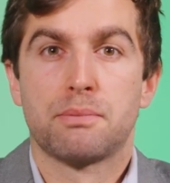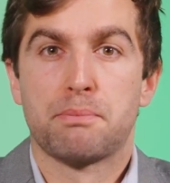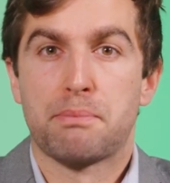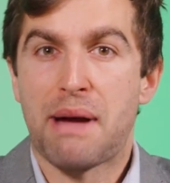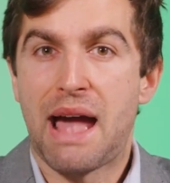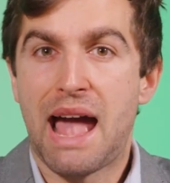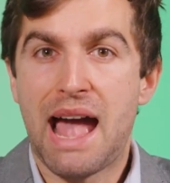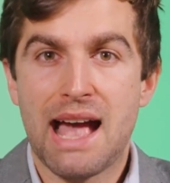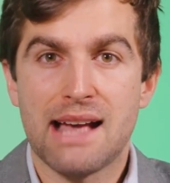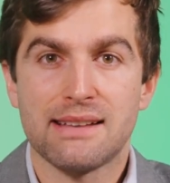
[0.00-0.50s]

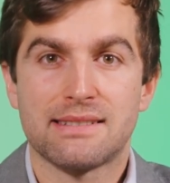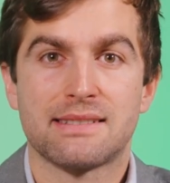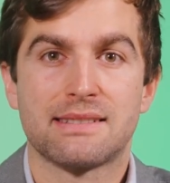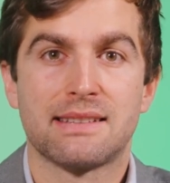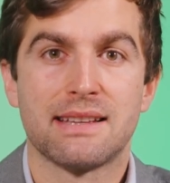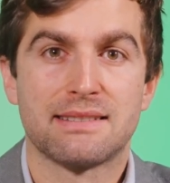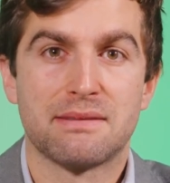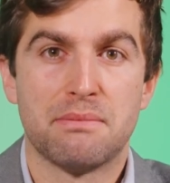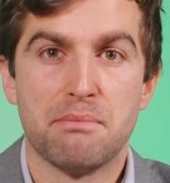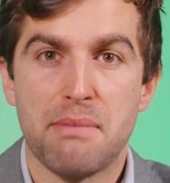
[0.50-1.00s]
passed
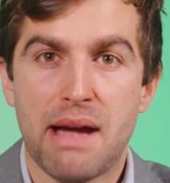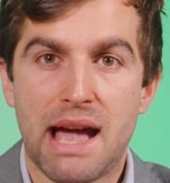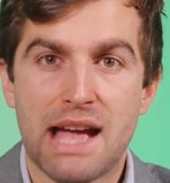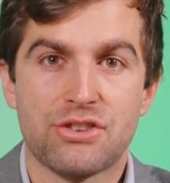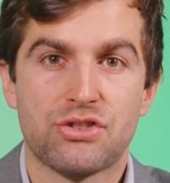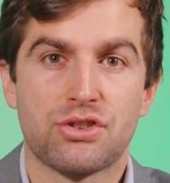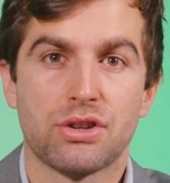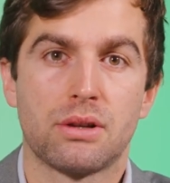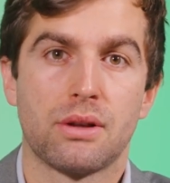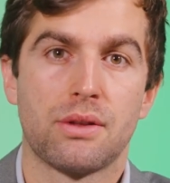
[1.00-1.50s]
this
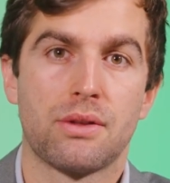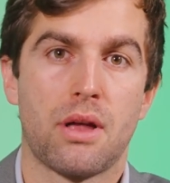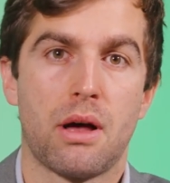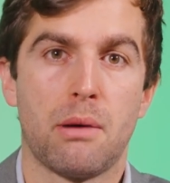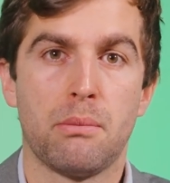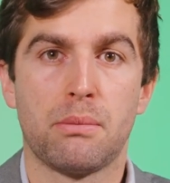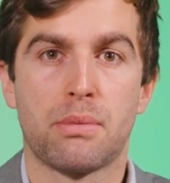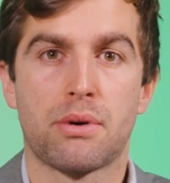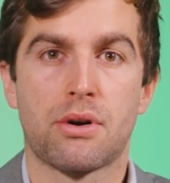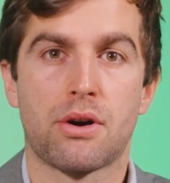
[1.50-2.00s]
magical
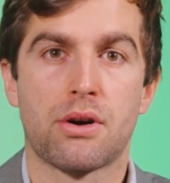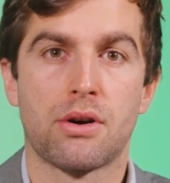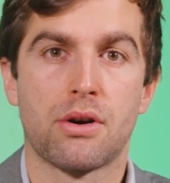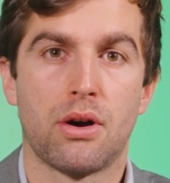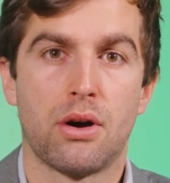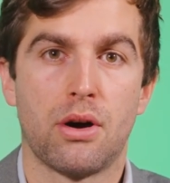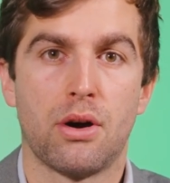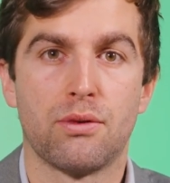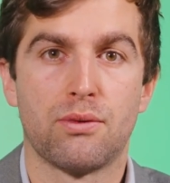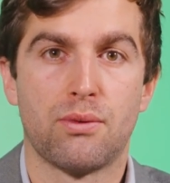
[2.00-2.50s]
number
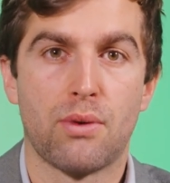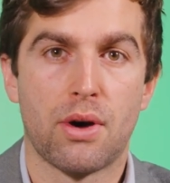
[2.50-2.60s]
of